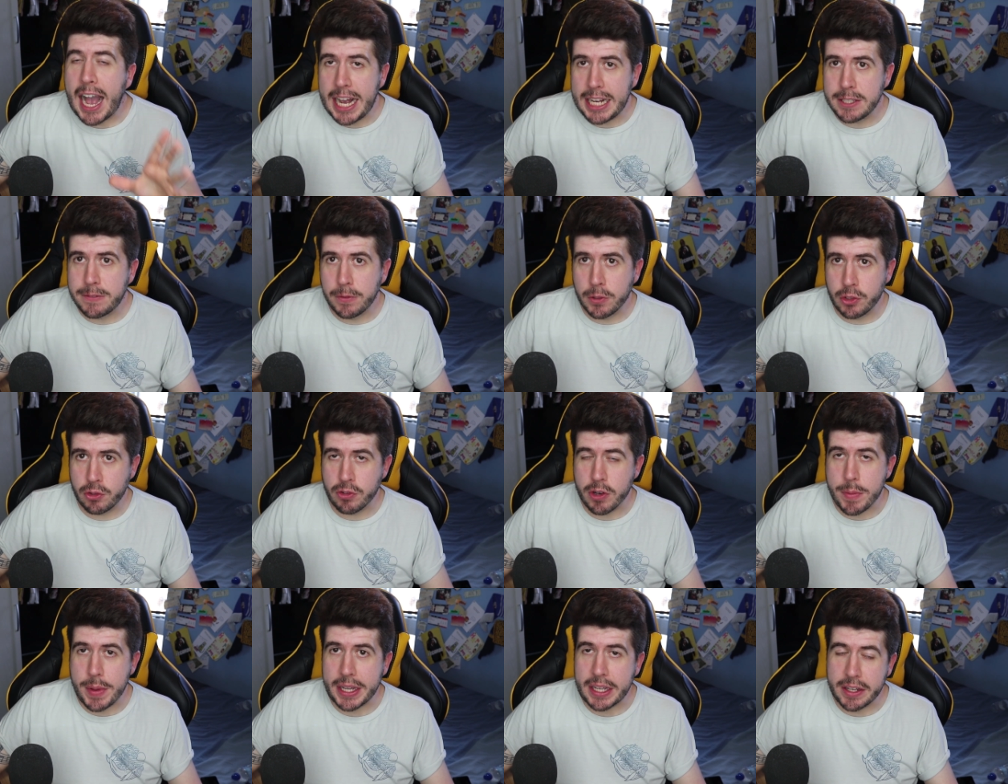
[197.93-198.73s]
As for
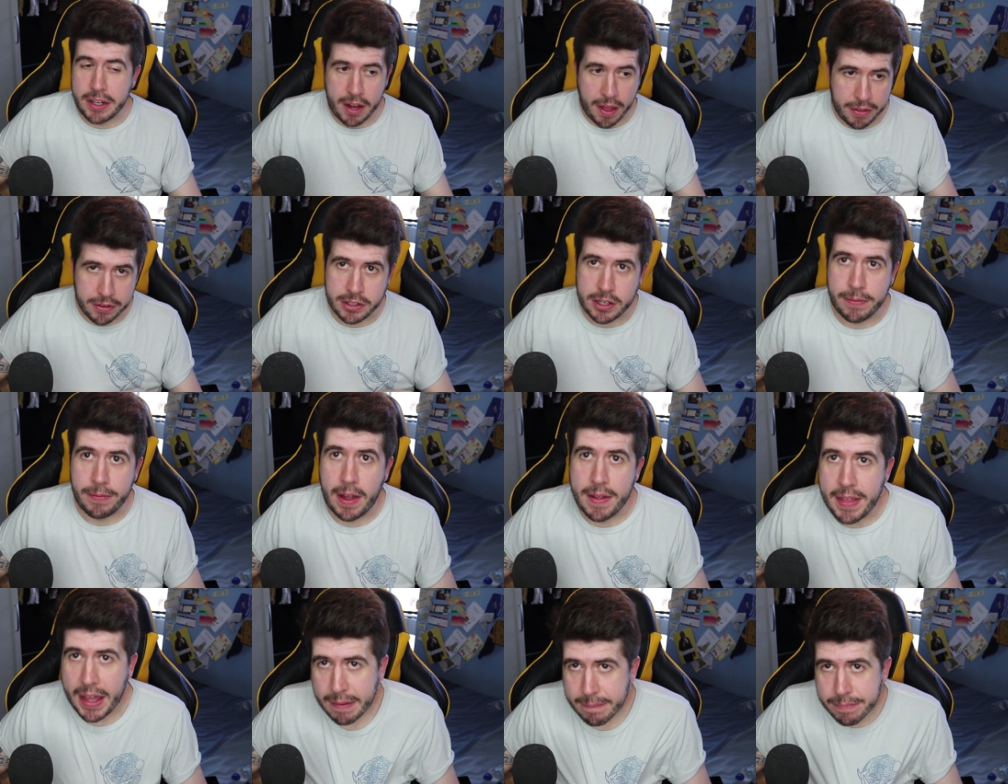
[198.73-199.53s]
streaming and other stuff
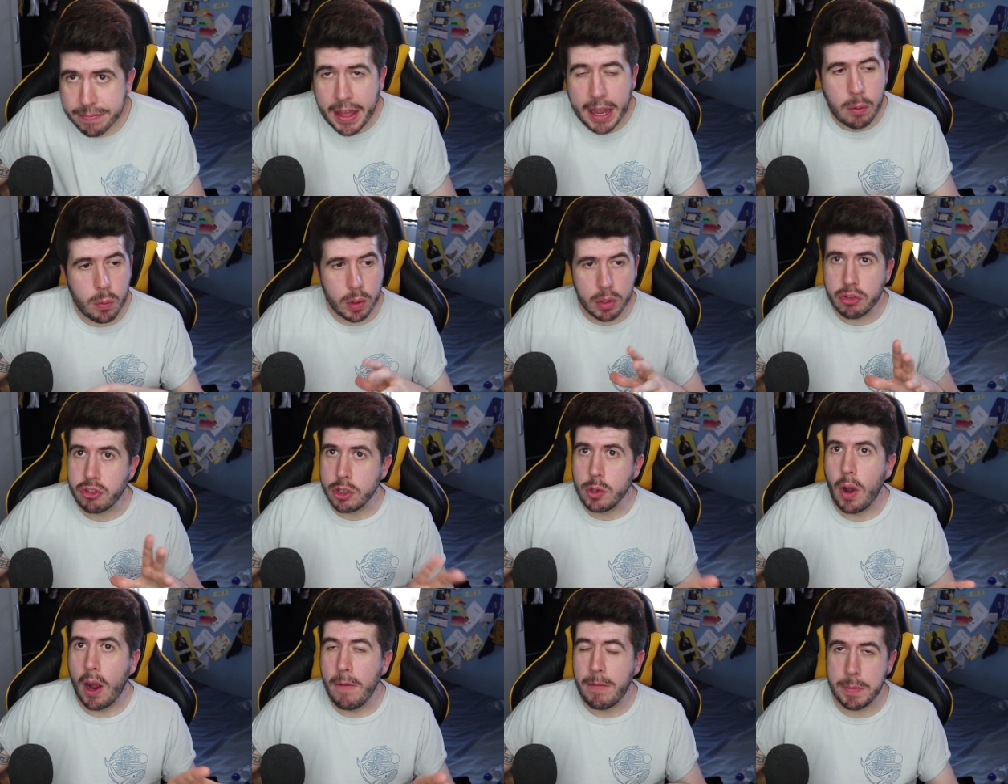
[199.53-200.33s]
like that, that will
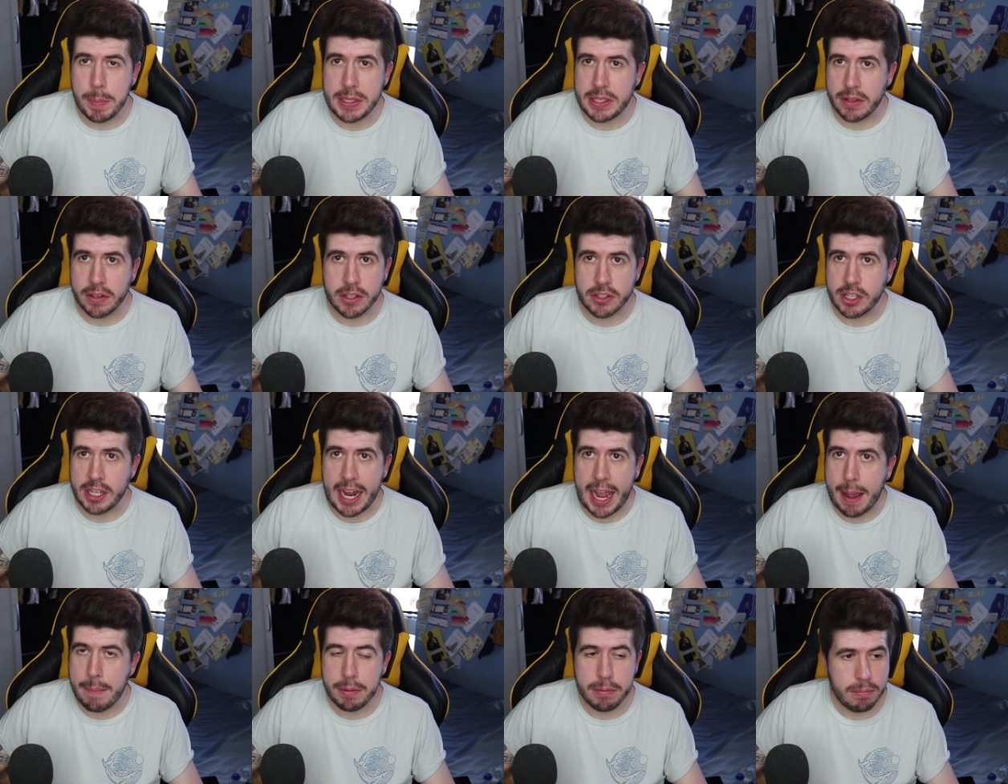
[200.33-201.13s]
still hopefully be something that's going
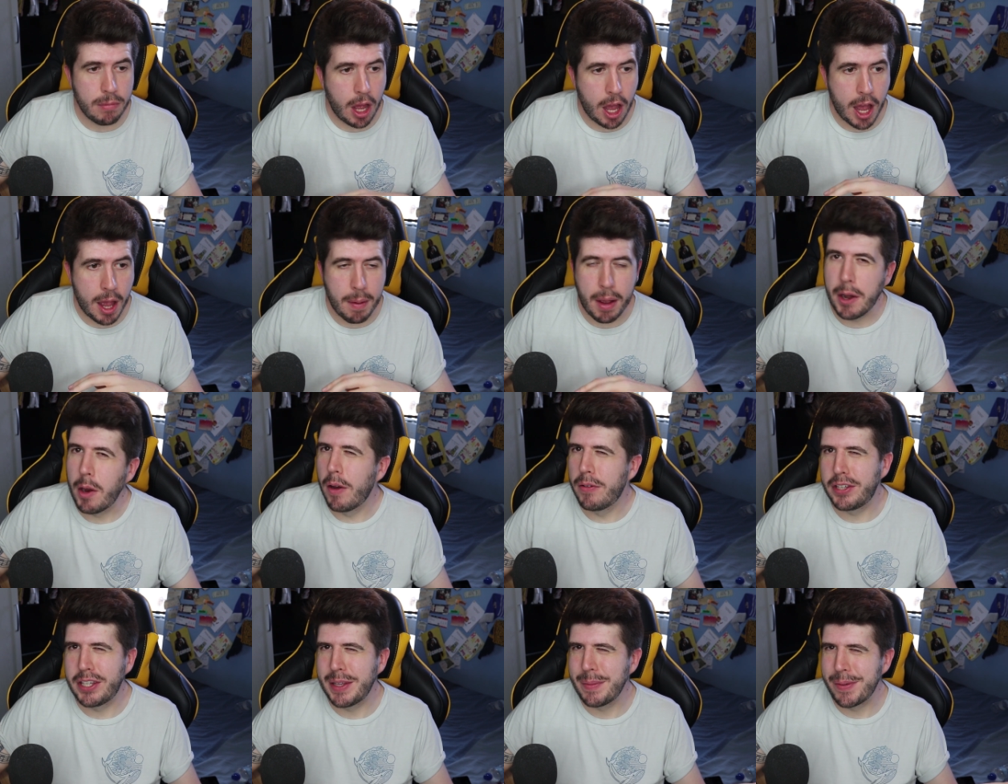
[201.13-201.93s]
to happen. I know
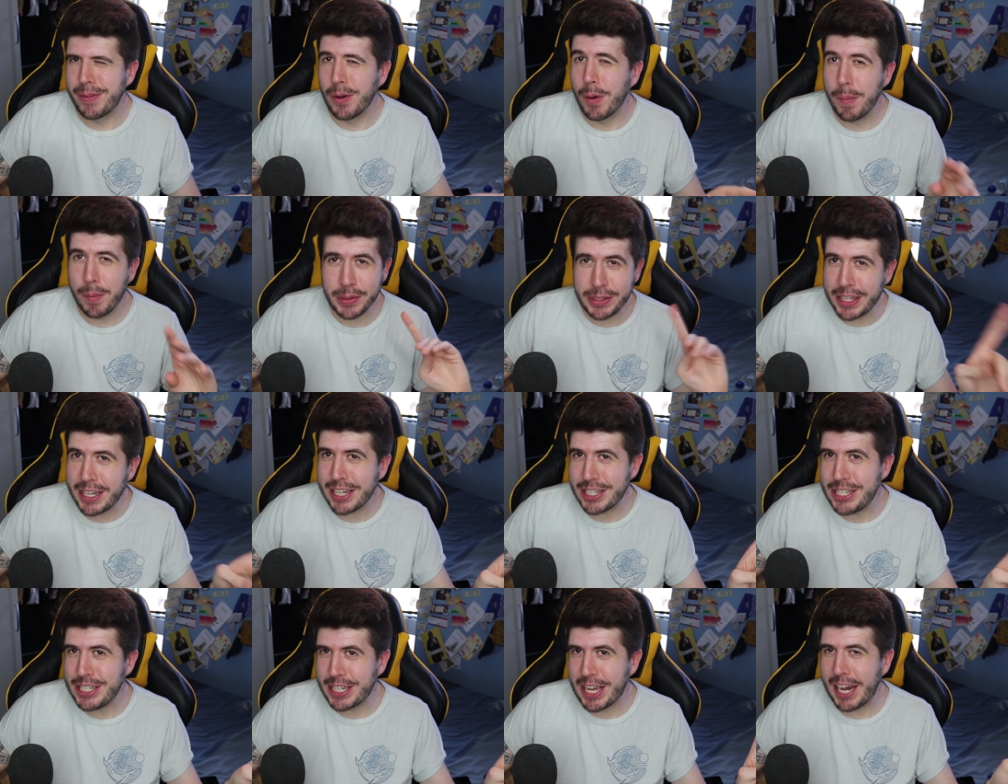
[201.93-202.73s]
I've said it before, but we did
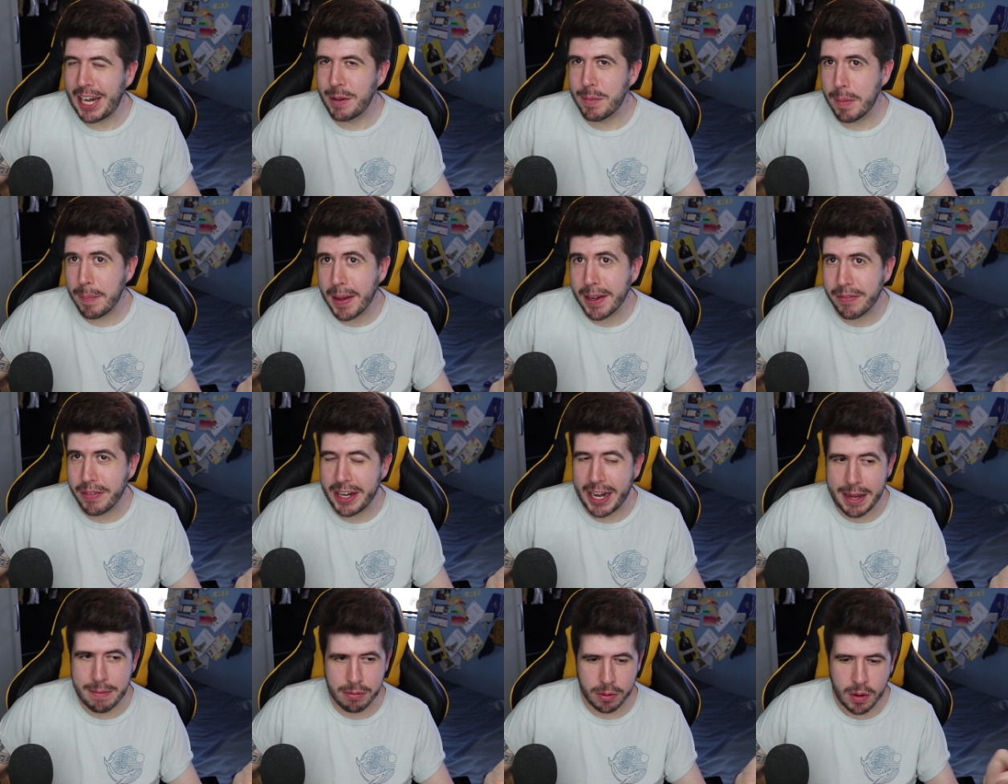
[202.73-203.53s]
actually get a little bit back of it
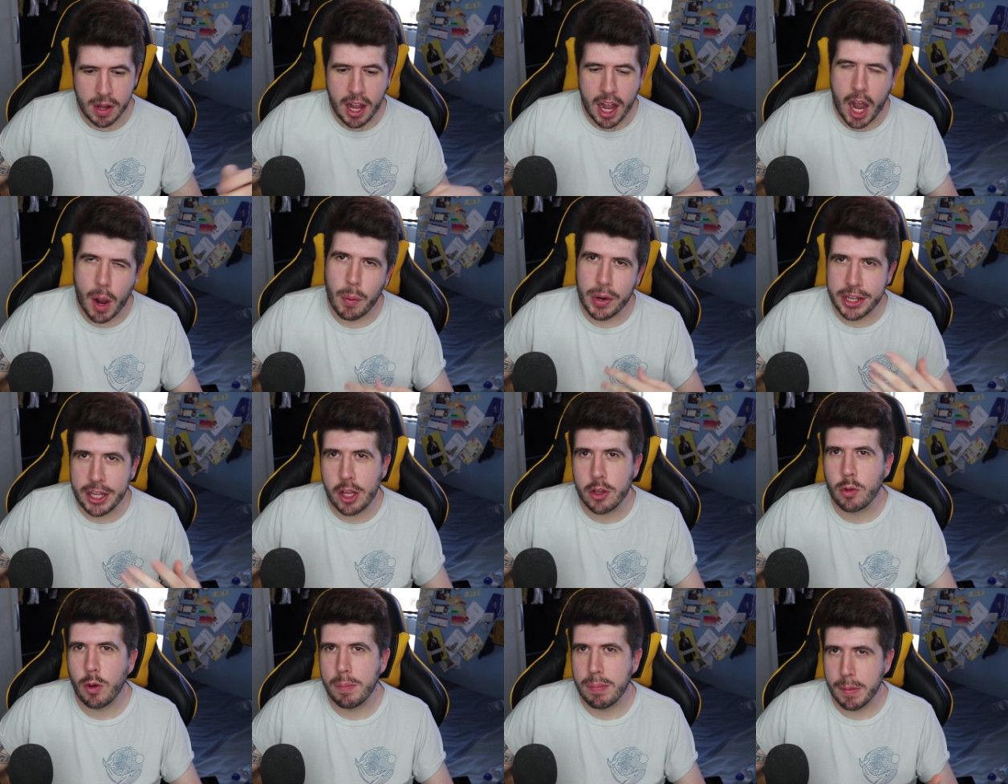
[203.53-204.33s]
in April. I want to get
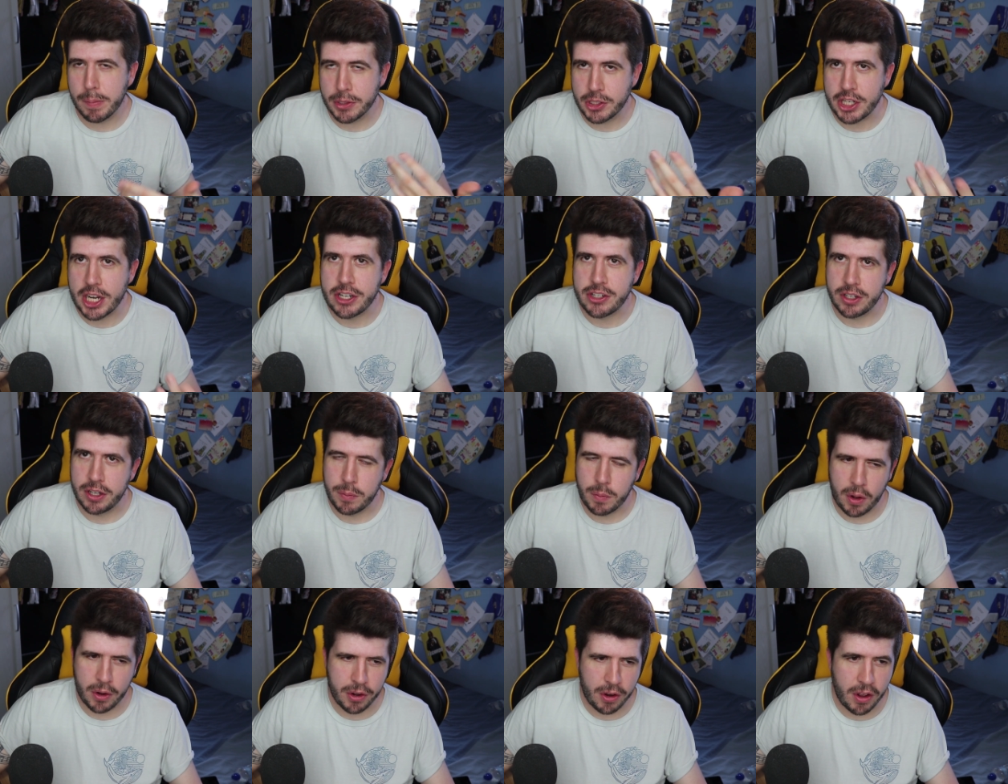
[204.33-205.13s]
into a proper schedule
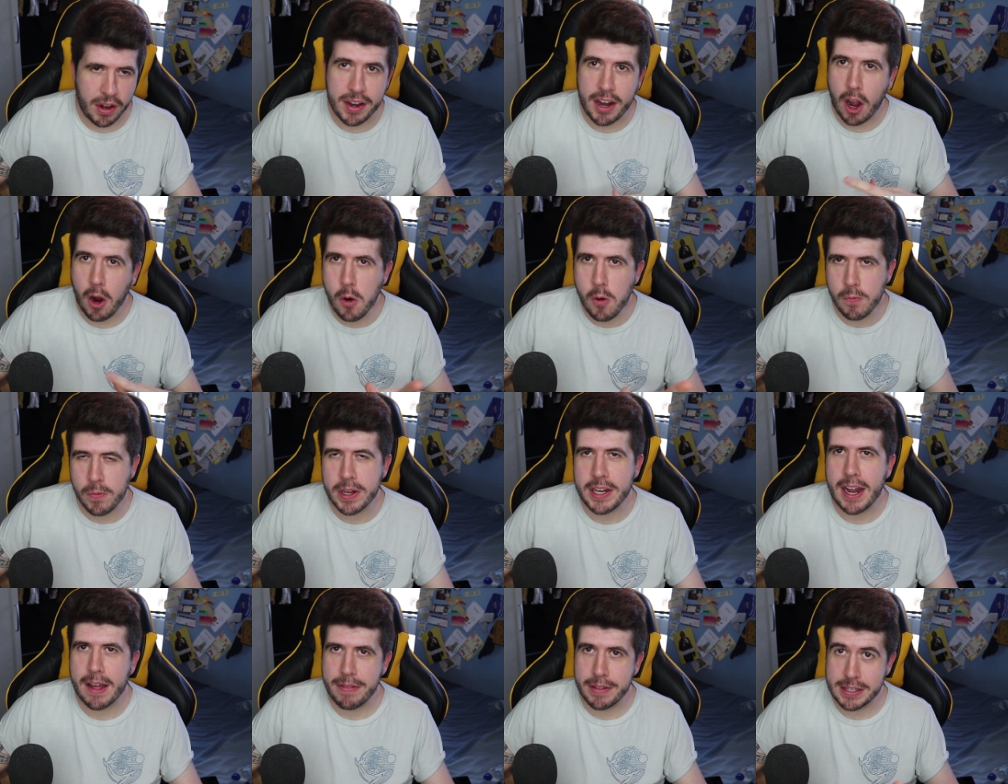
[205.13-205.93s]
and whatnot, and
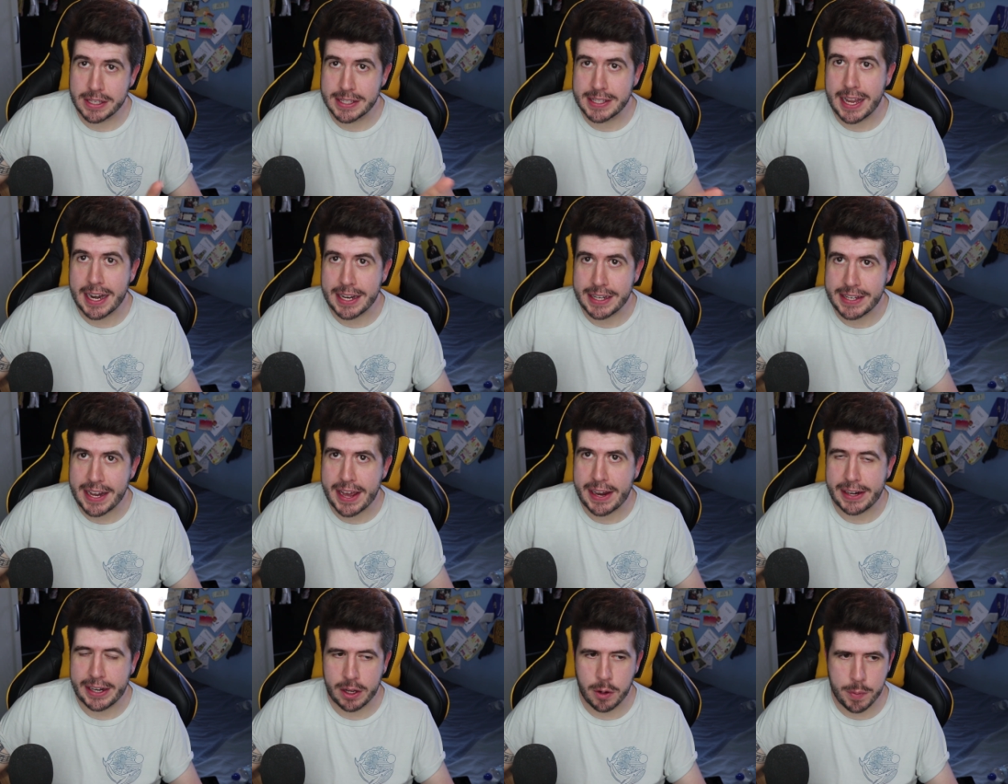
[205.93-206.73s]
hopefully now things are settling
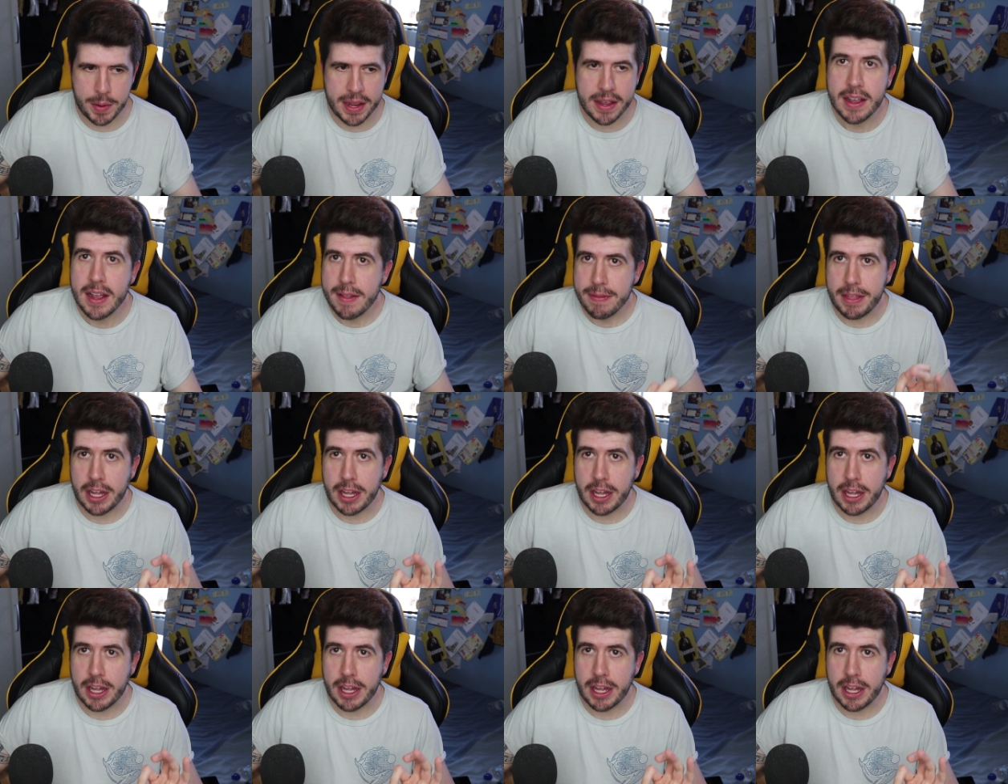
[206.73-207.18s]
down a little bit.